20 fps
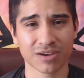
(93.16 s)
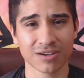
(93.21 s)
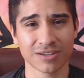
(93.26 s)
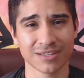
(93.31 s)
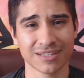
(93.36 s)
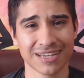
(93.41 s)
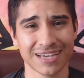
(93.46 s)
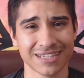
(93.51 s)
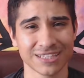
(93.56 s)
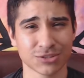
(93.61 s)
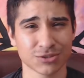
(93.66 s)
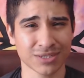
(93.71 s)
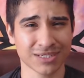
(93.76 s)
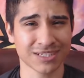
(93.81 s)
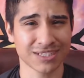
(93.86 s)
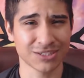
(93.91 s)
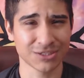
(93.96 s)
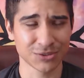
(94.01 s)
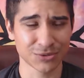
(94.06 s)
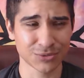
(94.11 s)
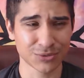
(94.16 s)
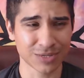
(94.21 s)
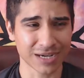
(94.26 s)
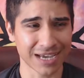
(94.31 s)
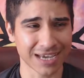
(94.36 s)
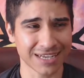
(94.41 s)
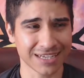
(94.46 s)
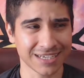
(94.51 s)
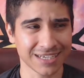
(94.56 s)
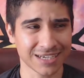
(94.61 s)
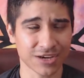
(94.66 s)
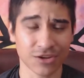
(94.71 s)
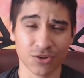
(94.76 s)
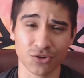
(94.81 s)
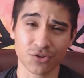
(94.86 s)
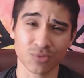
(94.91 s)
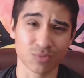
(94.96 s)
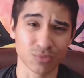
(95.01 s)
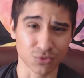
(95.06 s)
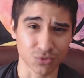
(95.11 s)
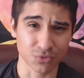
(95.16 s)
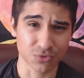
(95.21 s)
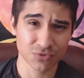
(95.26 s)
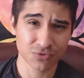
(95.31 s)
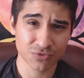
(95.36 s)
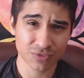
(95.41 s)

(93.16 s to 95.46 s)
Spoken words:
And trying to do any other move